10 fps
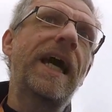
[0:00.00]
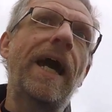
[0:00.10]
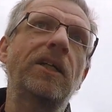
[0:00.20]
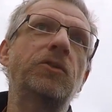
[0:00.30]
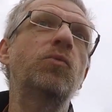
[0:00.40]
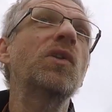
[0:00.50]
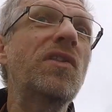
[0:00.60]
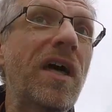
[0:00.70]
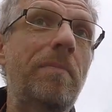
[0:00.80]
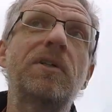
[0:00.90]
cash.
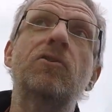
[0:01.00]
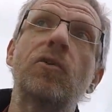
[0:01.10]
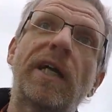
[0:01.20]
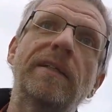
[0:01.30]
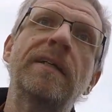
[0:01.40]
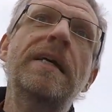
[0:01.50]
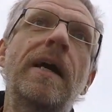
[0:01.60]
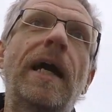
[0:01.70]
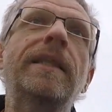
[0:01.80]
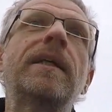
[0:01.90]
Wouldn't that be great?
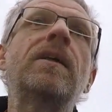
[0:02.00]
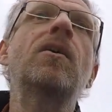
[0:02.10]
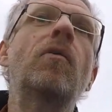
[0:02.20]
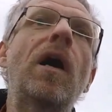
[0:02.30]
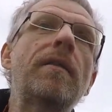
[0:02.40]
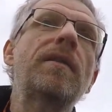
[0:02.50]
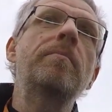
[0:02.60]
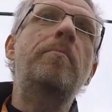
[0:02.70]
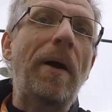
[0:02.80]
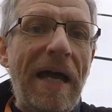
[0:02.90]
And then rather
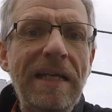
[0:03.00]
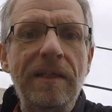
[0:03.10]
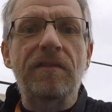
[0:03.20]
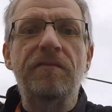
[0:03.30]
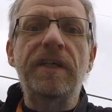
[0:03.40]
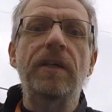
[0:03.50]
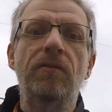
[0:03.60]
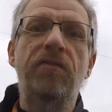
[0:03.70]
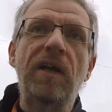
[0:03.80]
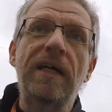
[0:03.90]
than banning the
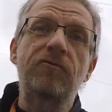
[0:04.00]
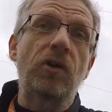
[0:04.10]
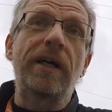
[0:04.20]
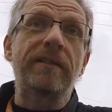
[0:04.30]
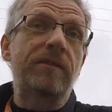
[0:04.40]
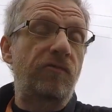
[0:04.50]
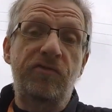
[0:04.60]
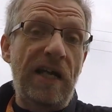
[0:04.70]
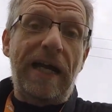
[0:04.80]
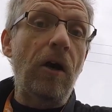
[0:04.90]
video flat
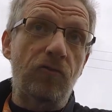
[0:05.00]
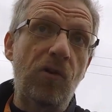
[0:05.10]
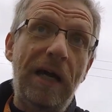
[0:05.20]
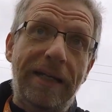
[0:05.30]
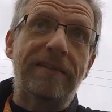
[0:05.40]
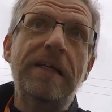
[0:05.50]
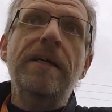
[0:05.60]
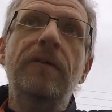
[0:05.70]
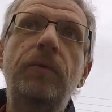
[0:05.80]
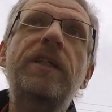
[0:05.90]
outright,
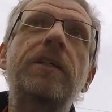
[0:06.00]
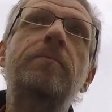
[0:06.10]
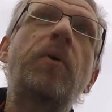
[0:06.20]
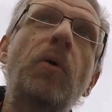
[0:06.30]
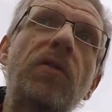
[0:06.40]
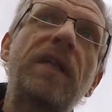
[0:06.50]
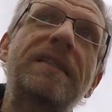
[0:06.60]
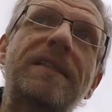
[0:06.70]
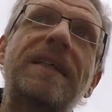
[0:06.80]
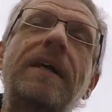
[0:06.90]
we could both
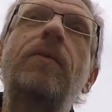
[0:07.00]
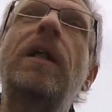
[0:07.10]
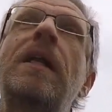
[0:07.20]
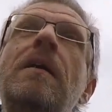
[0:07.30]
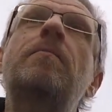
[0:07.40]
then say, well,